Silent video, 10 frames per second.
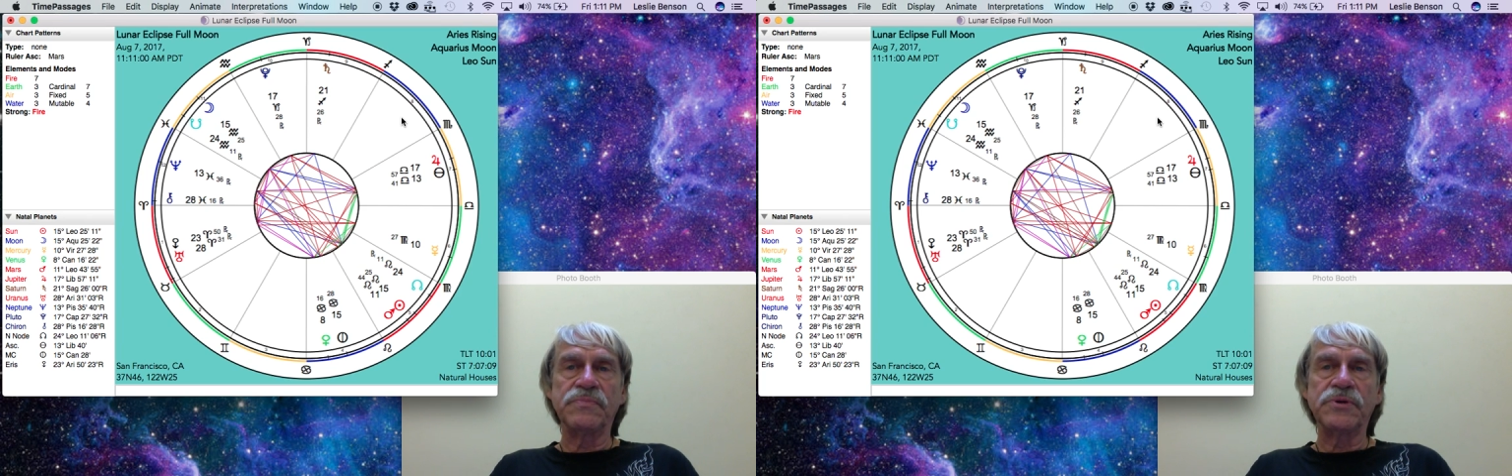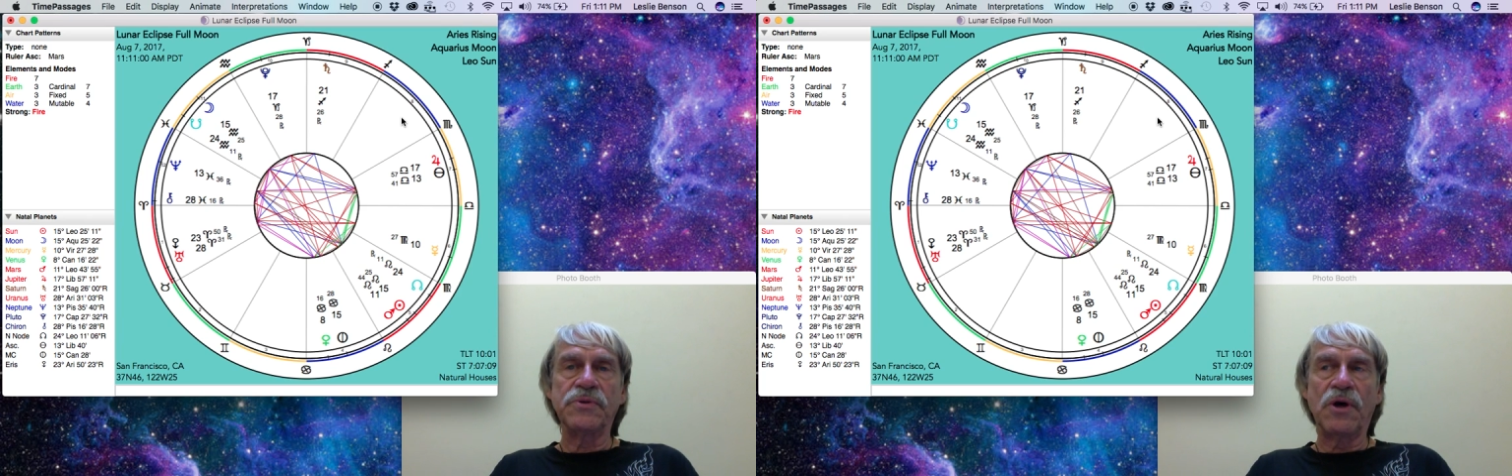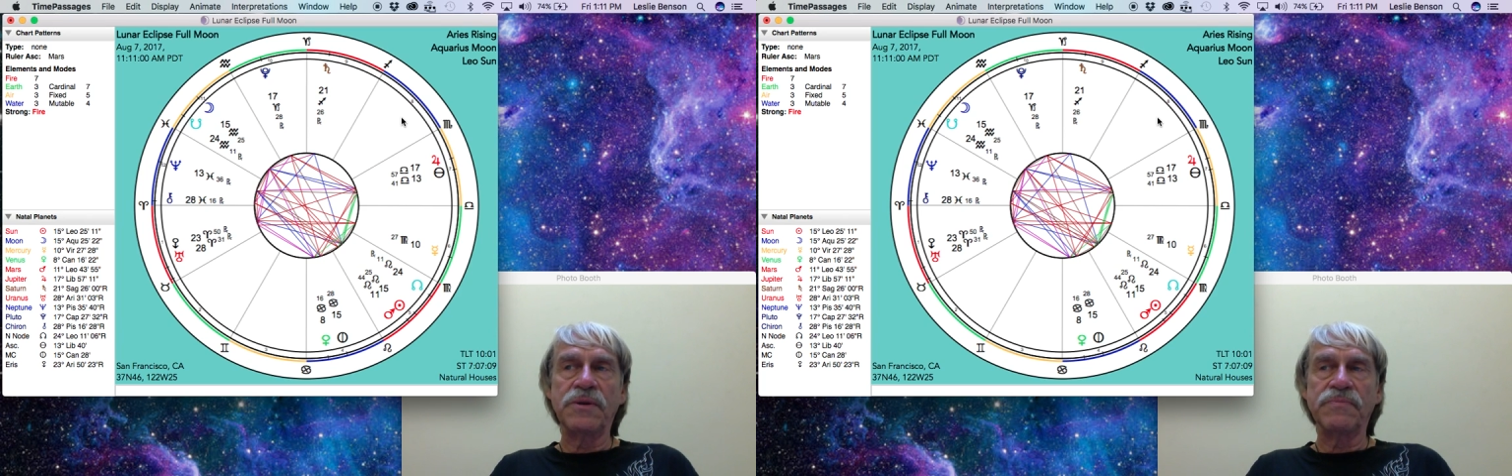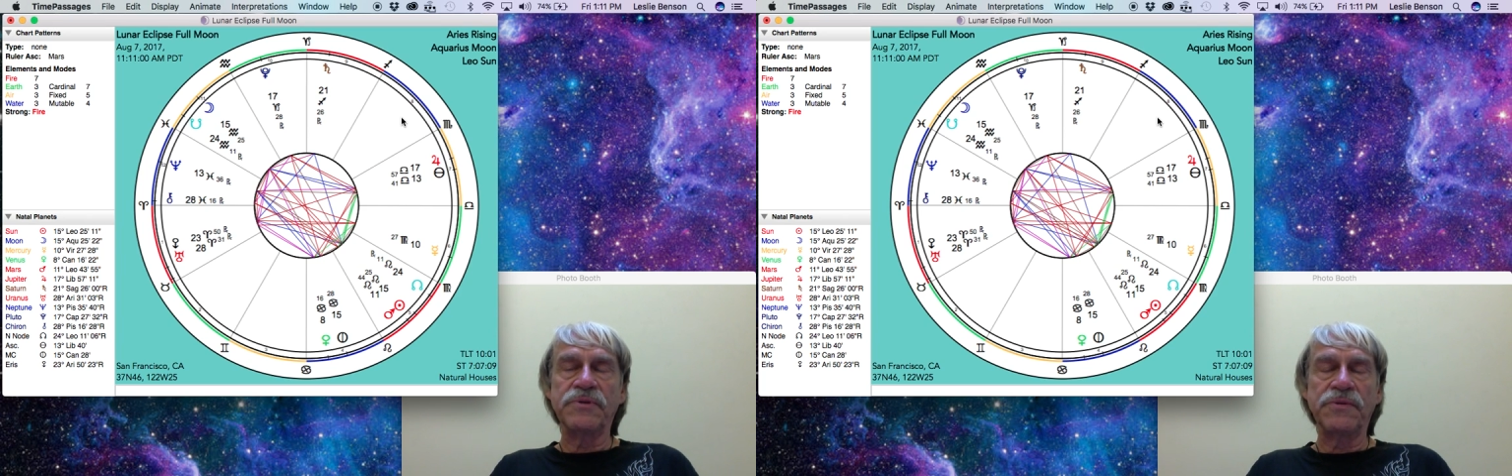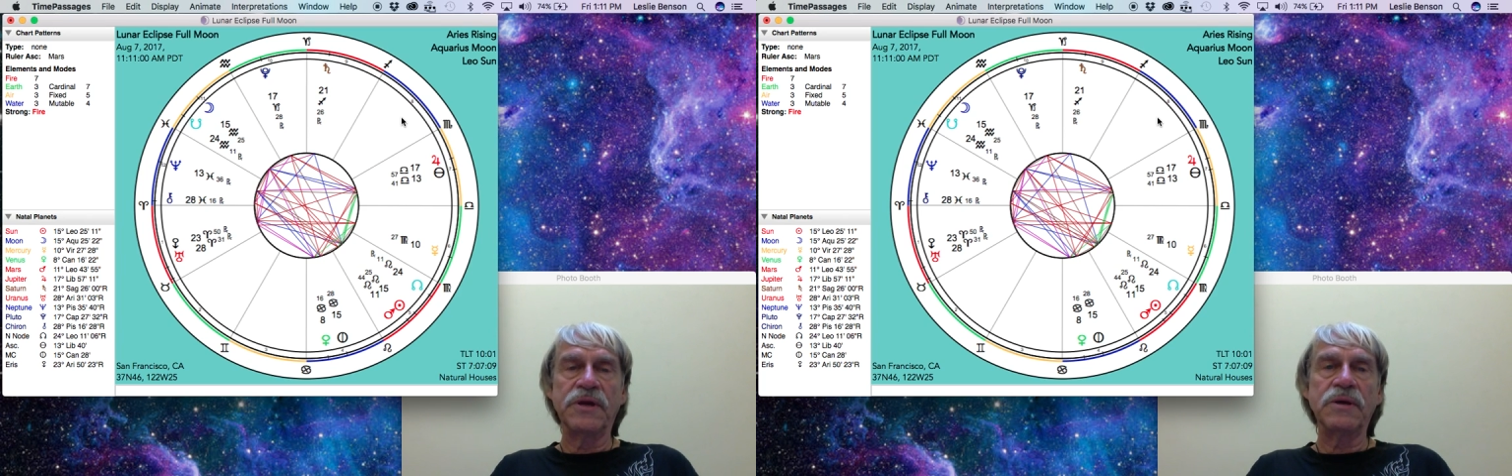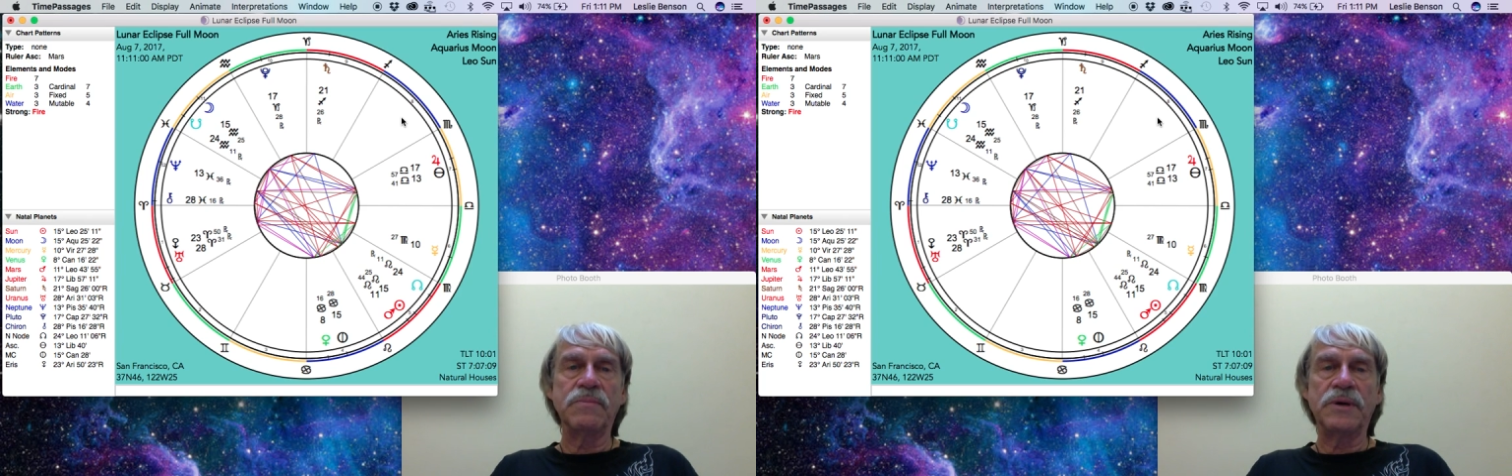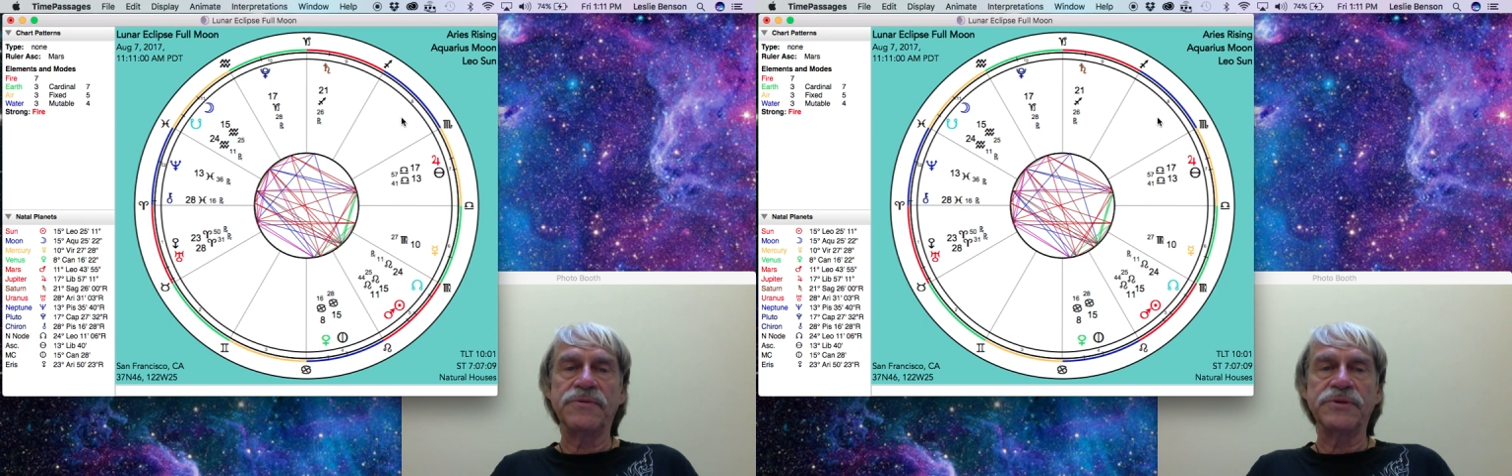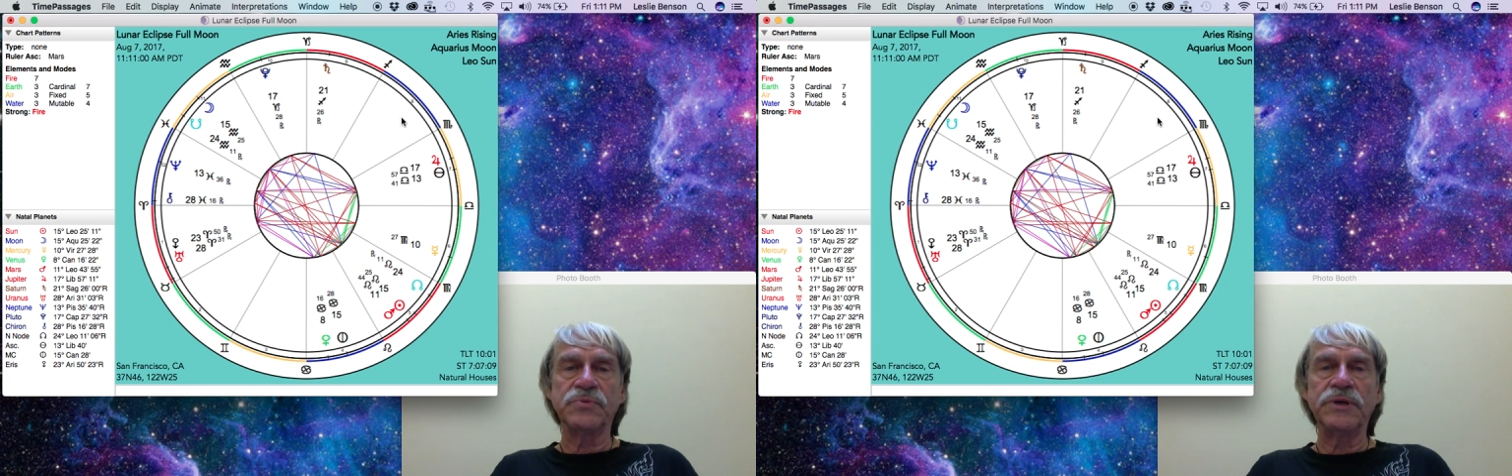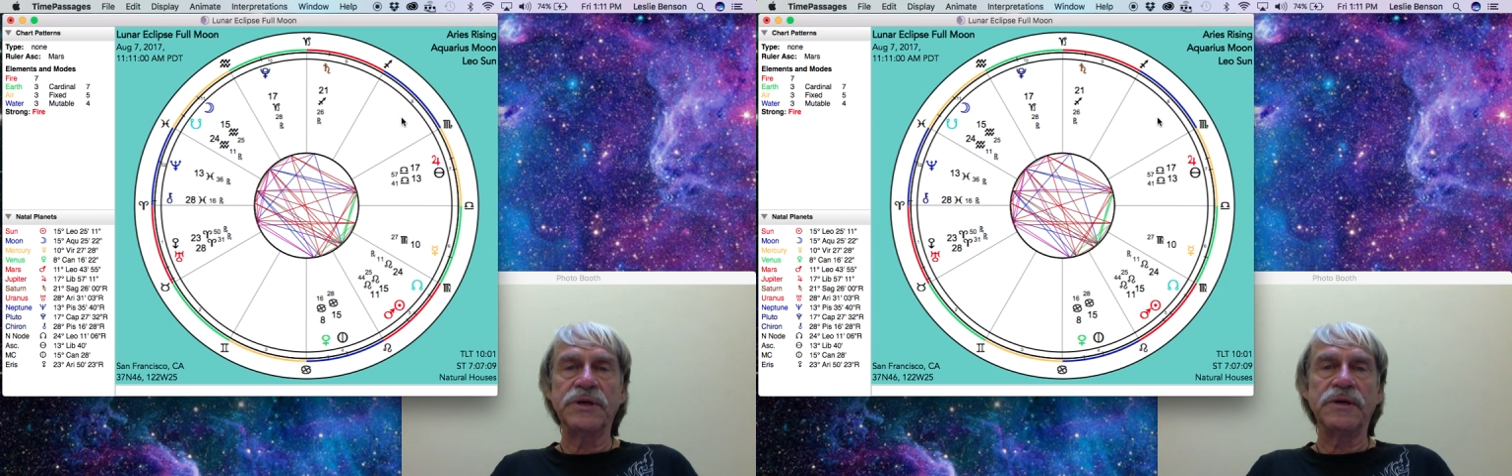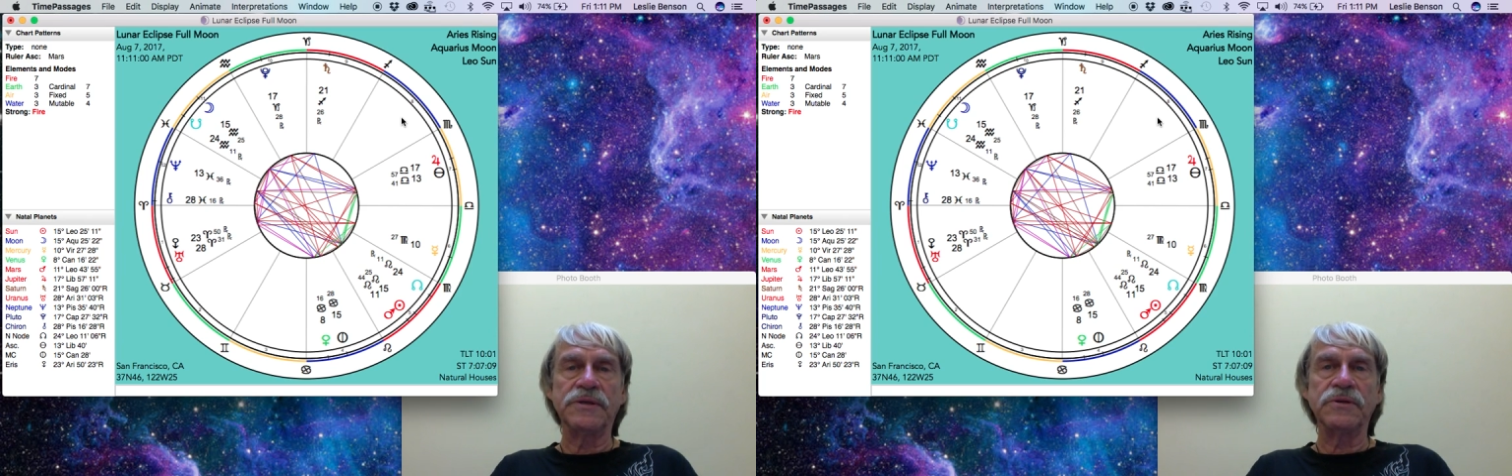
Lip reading: to think about this weekend.